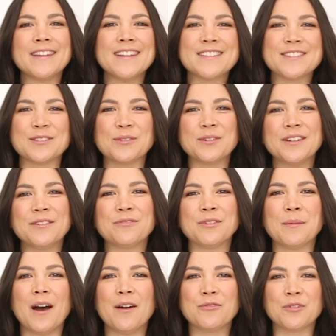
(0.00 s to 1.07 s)
It's Lauren
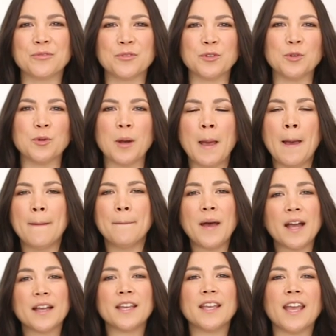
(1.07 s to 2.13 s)
from Hot for Food
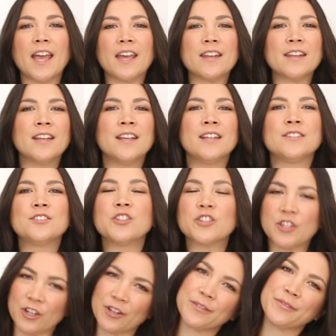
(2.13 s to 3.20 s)
back again to
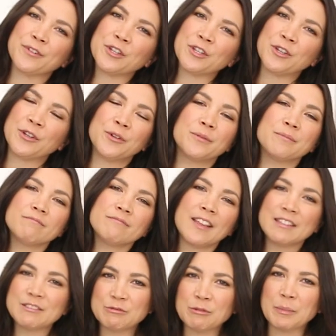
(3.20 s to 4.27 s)
cook for you.
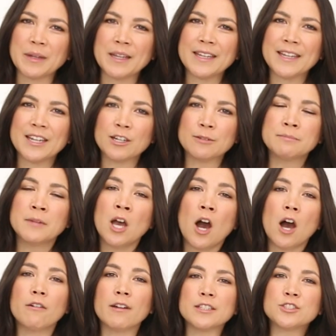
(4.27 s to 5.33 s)
Thanks for being here.
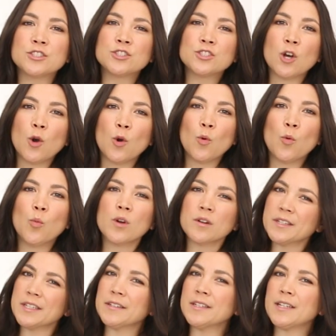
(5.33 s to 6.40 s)
All right. So
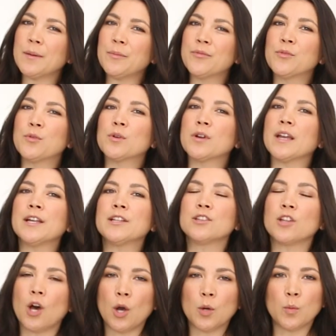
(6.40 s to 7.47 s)
we're gearing up for a
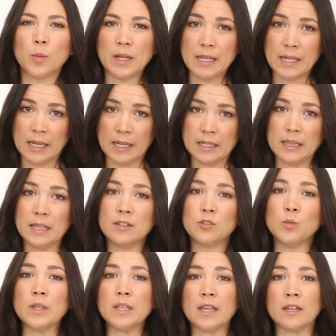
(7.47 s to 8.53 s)
long weekend.
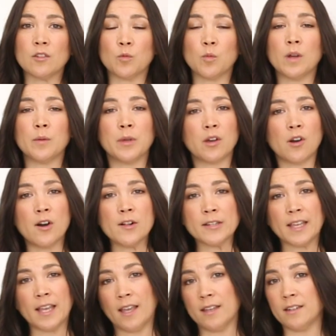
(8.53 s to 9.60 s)
This weekend is what we call
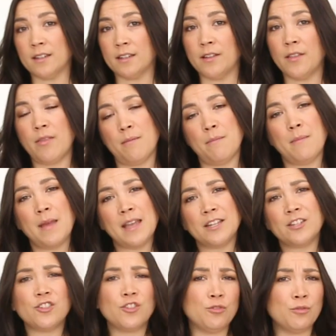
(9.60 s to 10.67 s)
in Canada the
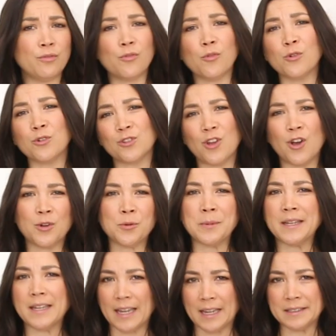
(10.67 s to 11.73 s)
May 2-4 long
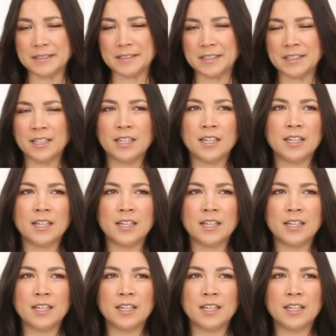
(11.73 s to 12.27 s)
weekend.